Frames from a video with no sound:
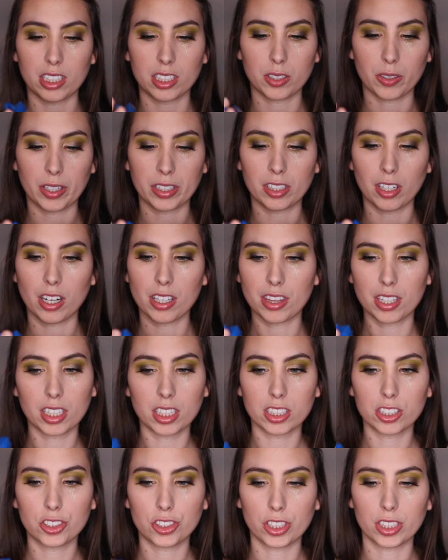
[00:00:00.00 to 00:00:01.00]
so I got
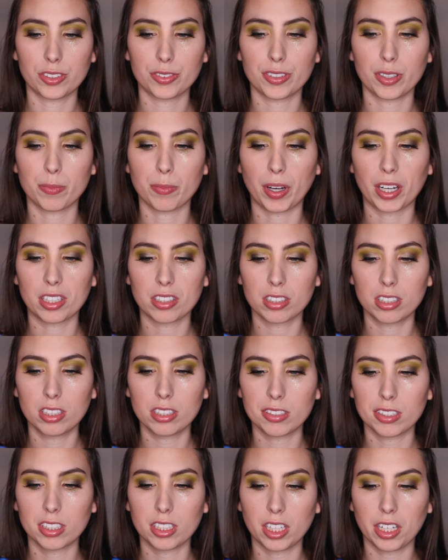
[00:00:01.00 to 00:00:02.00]
these just from
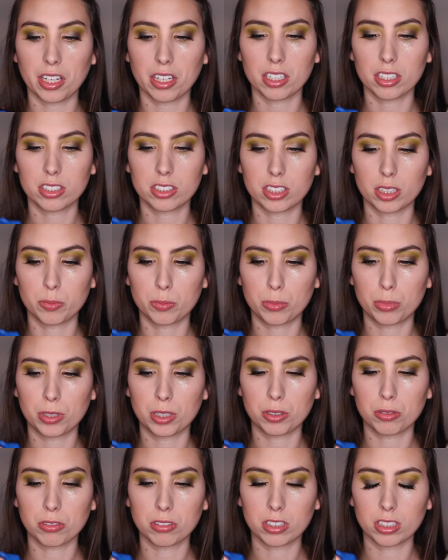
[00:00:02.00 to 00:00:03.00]
Michael's and they are
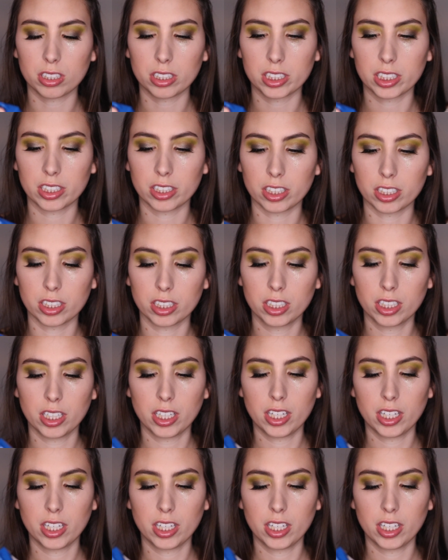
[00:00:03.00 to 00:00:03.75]
jumbo glitter.